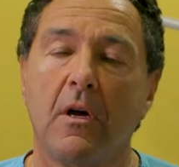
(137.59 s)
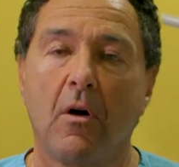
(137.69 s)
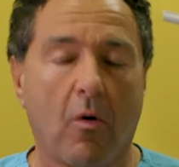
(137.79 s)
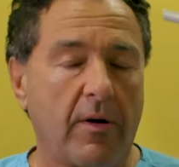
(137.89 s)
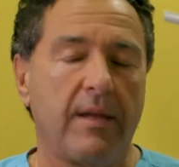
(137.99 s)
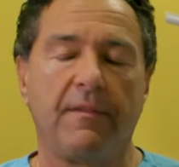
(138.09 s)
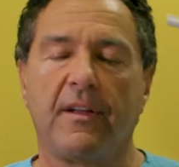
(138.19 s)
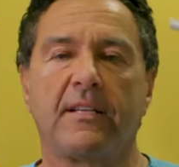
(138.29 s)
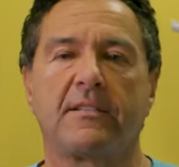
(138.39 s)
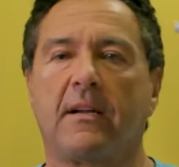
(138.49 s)
or even
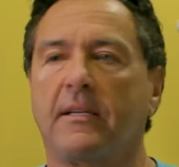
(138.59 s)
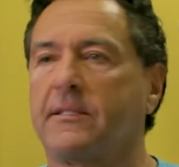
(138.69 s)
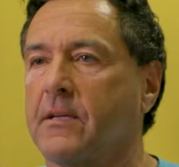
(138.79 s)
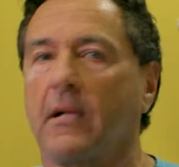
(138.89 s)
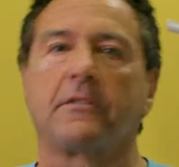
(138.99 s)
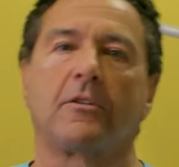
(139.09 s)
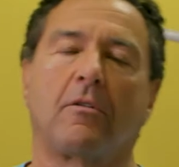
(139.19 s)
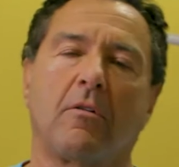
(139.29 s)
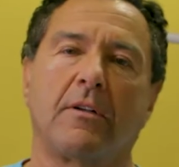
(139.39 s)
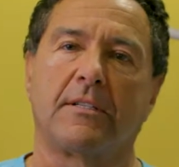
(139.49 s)
as an adult, a
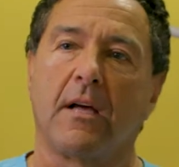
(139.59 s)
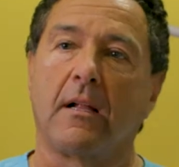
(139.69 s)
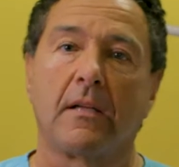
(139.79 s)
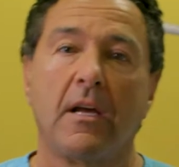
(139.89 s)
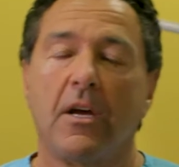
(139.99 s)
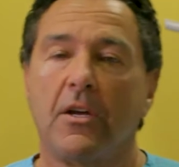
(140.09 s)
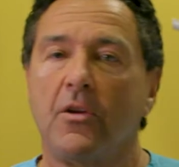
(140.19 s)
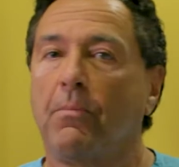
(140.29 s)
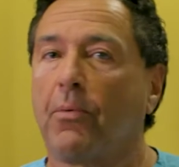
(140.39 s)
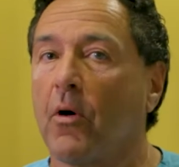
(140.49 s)
grown adult, you
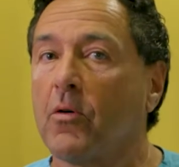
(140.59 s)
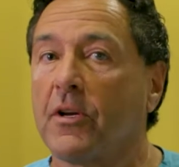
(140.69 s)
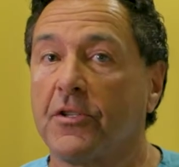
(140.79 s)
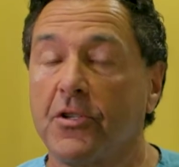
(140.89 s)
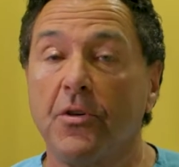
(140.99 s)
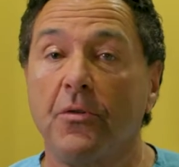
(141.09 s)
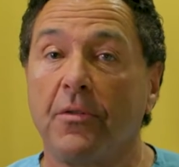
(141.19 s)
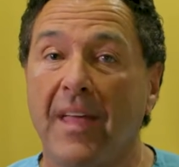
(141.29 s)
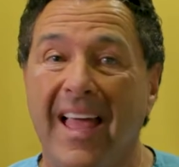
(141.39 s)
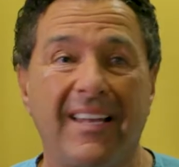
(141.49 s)
broke a
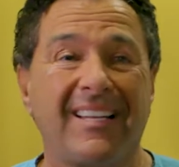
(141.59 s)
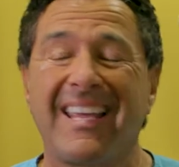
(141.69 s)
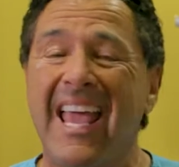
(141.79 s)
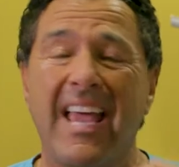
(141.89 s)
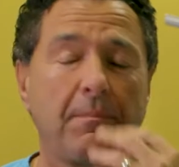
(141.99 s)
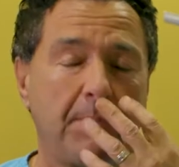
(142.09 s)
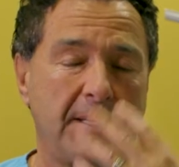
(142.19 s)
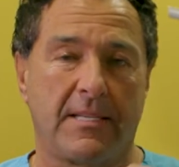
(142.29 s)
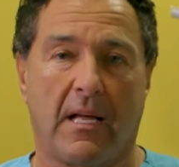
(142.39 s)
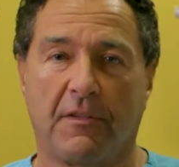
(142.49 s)
tooth and it can't be
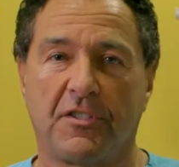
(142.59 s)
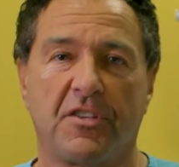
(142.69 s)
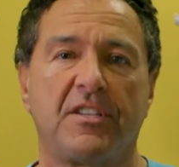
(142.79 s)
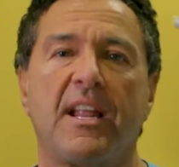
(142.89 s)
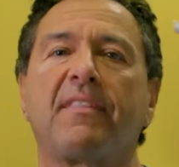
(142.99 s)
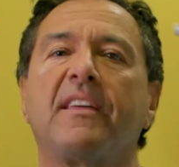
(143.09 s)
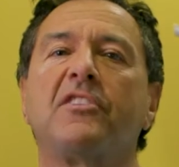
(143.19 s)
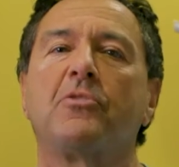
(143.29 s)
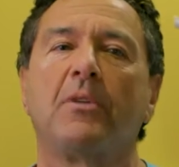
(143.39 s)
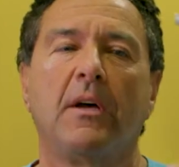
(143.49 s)
salvaged. There's nothing
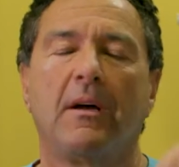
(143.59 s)
to